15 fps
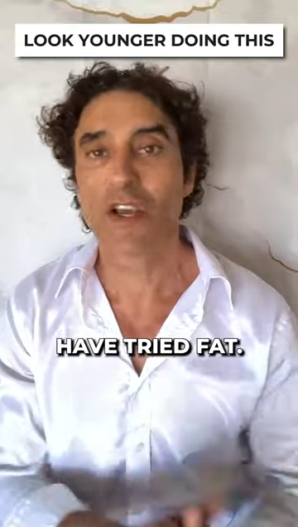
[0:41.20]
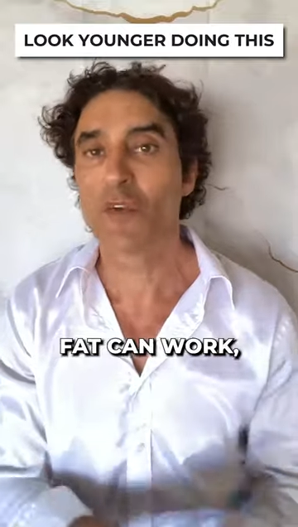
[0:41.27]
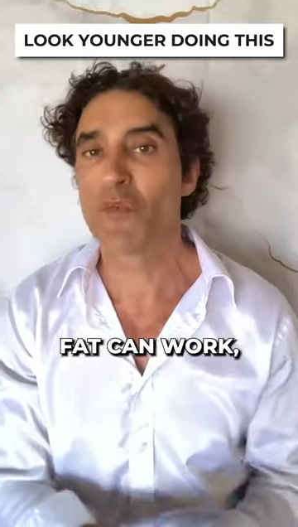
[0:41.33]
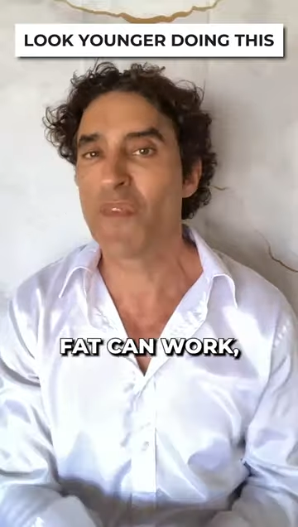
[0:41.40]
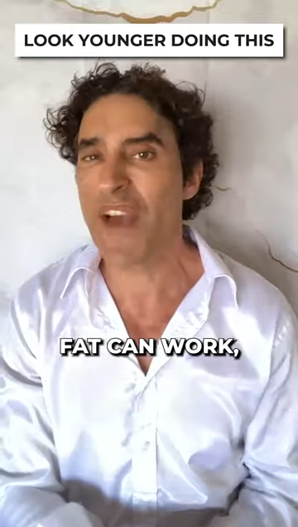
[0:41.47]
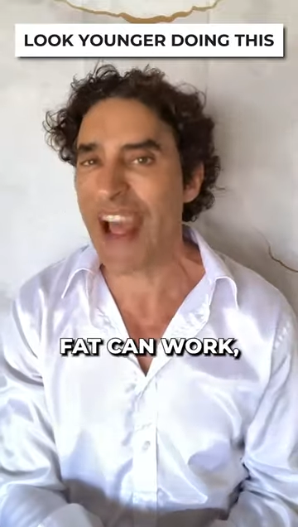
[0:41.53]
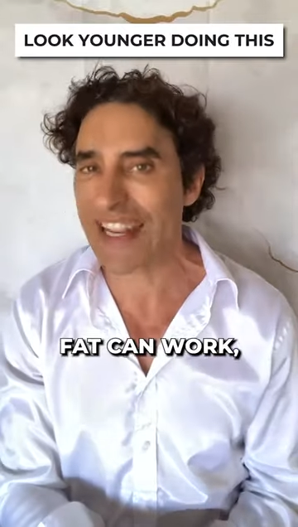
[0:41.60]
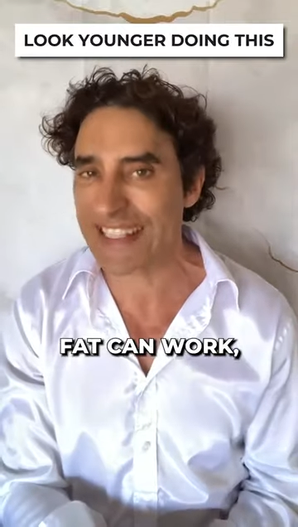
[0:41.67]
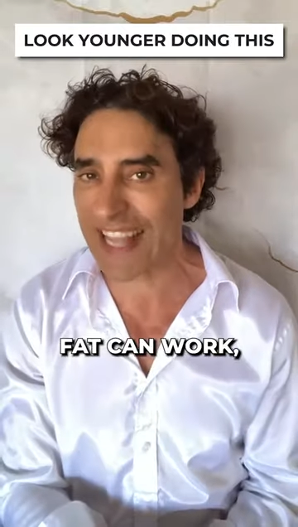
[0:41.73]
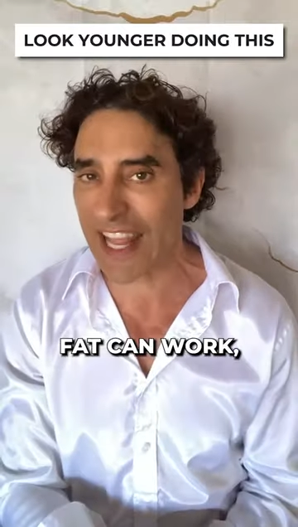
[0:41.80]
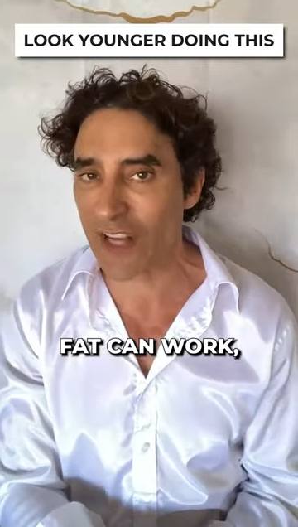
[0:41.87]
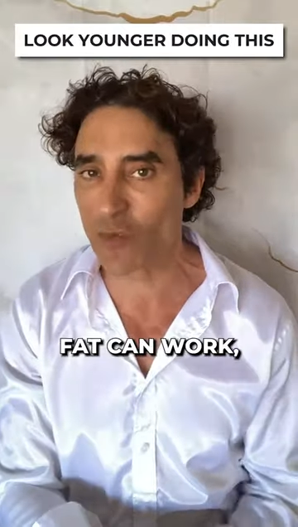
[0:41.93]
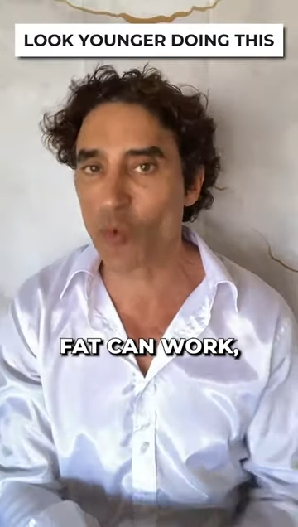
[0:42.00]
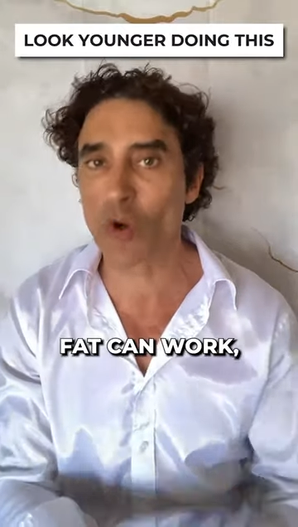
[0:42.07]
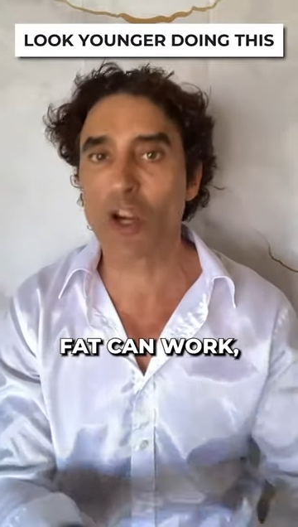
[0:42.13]
Fat
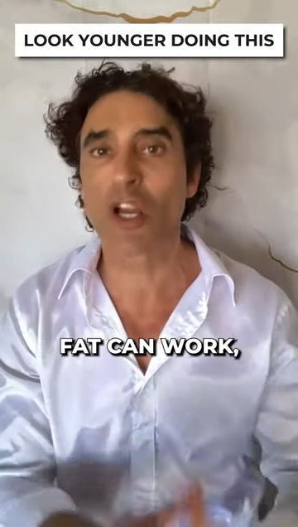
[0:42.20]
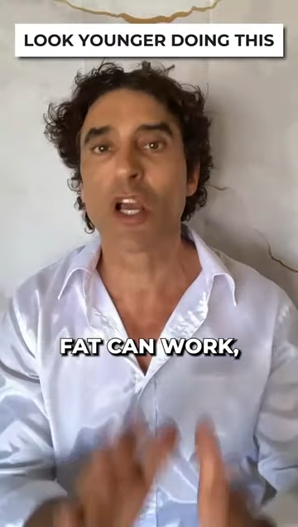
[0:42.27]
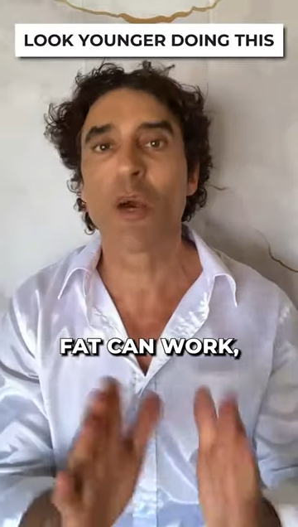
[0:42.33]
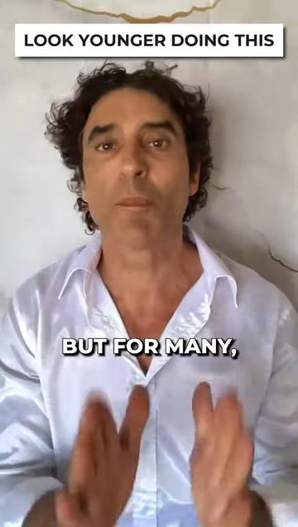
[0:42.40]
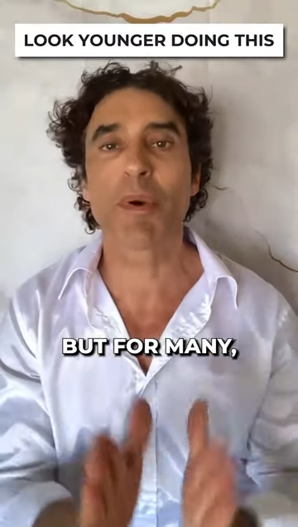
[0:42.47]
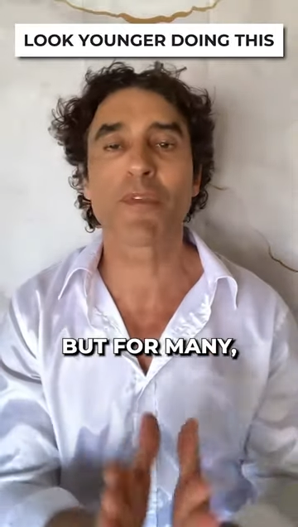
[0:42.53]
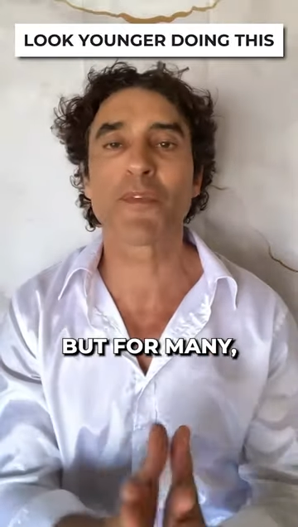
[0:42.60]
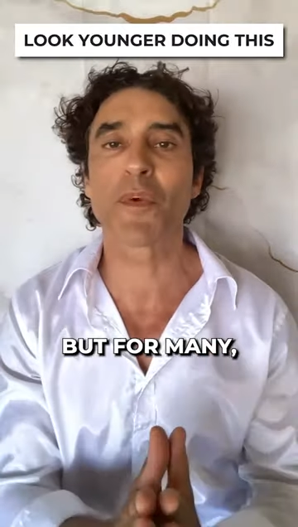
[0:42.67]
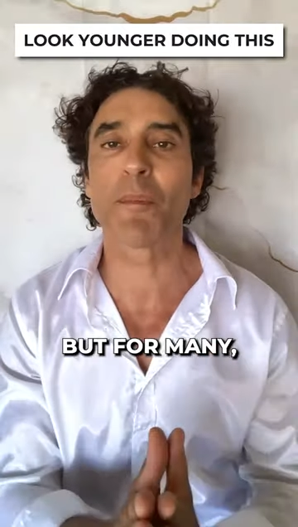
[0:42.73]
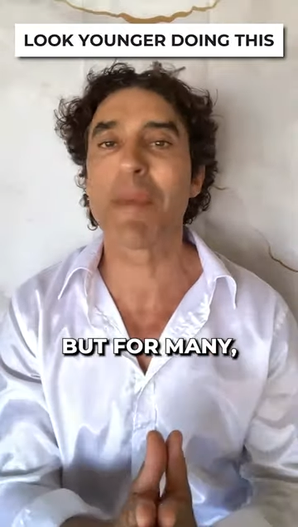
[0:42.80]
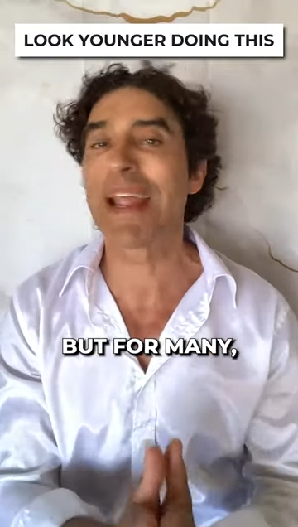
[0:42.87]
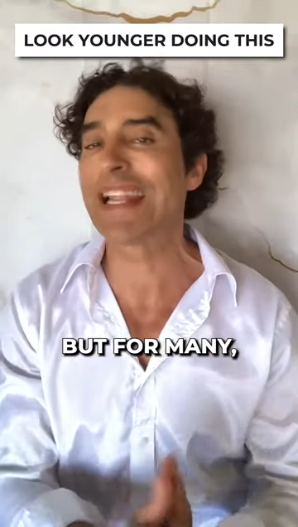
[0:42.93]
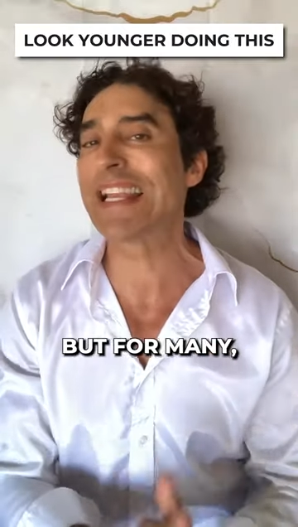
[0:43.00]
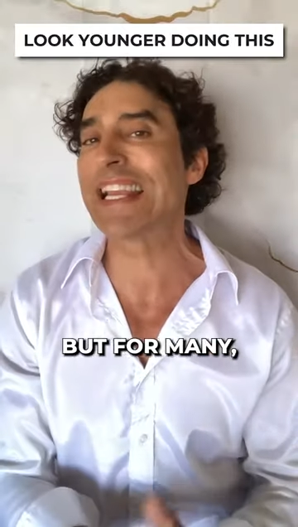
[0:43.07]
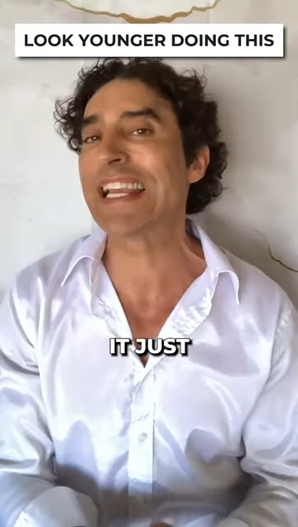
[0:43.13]
can work, but for
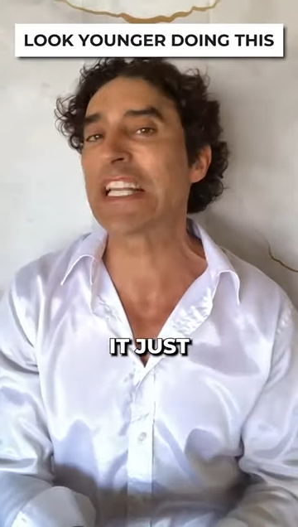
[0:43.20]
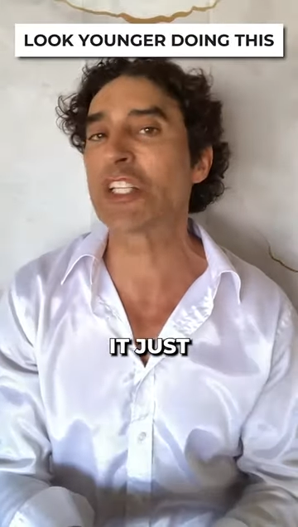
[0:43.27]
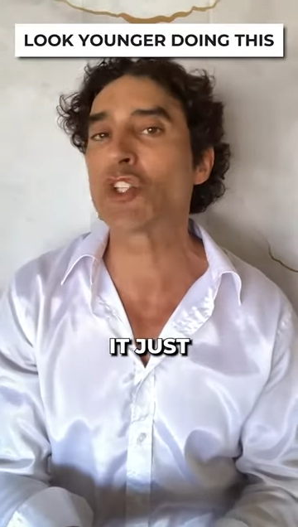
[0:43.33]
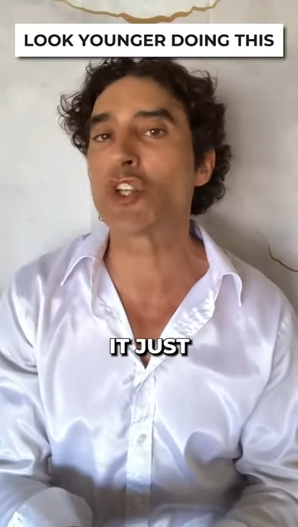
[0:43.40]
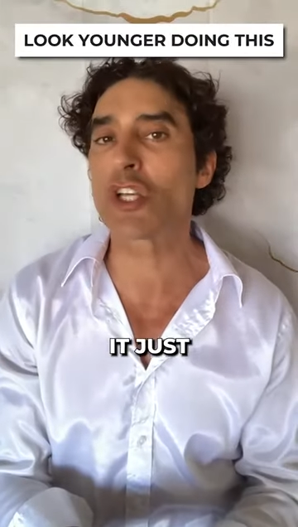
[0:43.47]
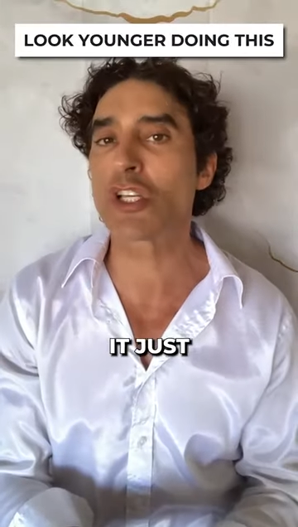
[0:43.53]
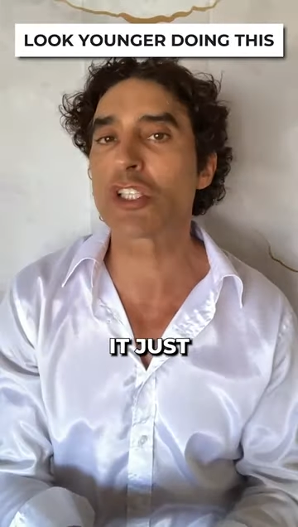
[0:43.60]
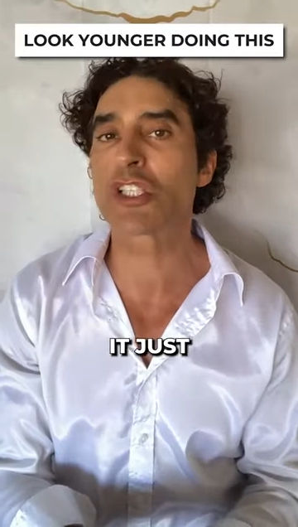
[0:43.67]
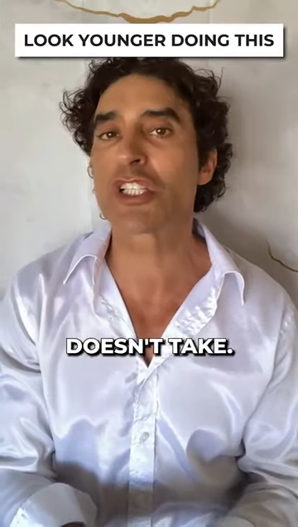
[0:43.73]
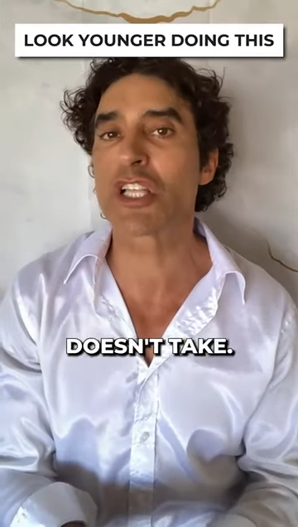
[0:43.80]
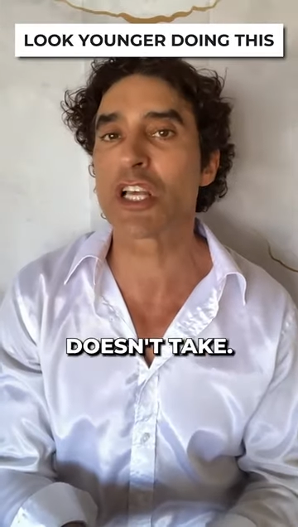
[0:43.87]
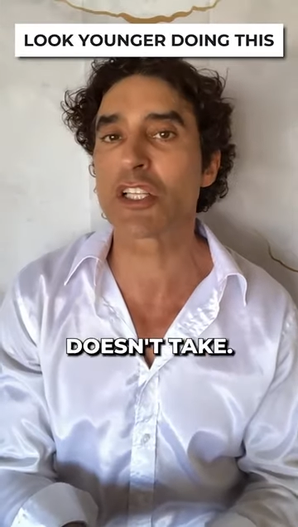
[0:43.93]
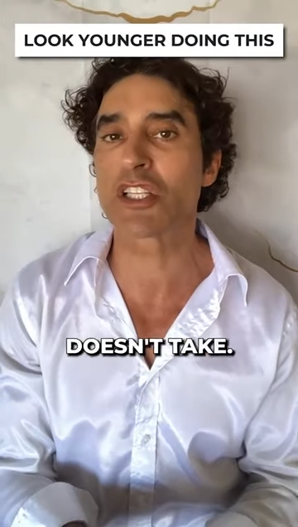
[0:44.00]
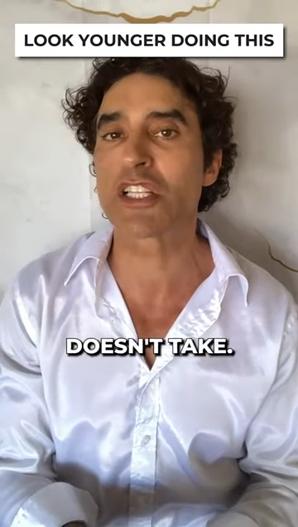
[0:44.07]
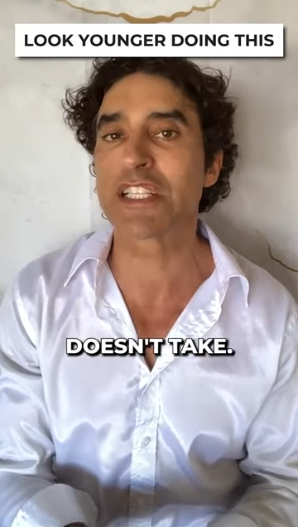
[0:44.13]
many, it just
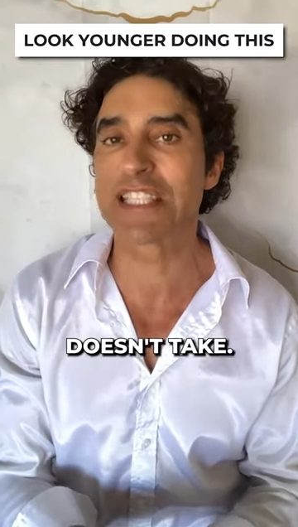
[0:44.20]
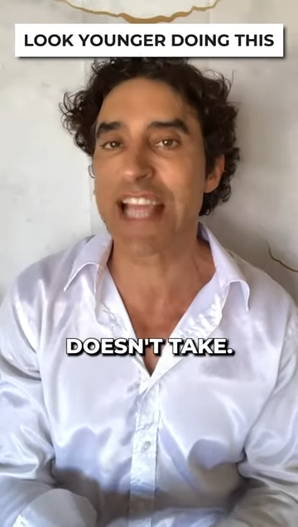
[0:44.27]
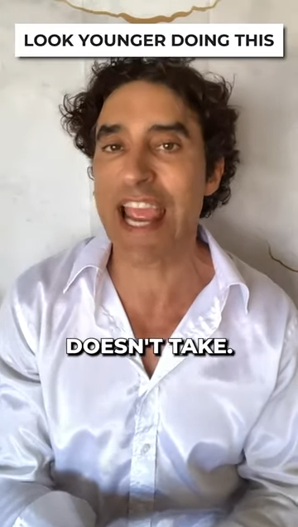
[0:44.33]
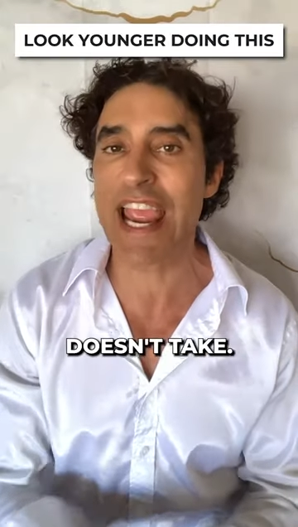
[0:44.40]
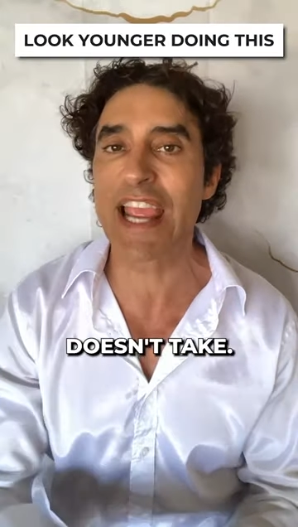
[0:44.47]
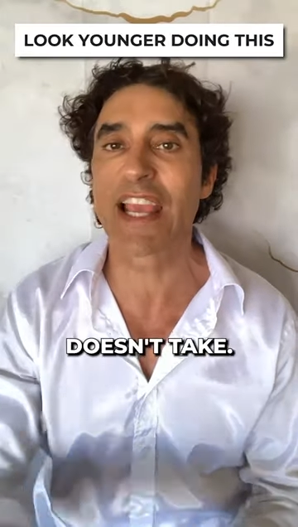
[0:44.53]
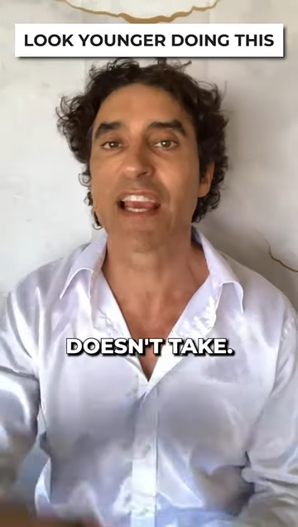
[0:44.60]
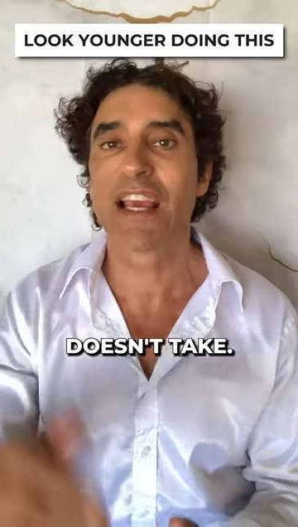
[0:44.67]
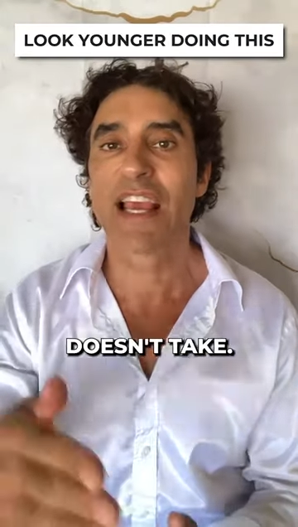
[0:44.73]
doesn't take.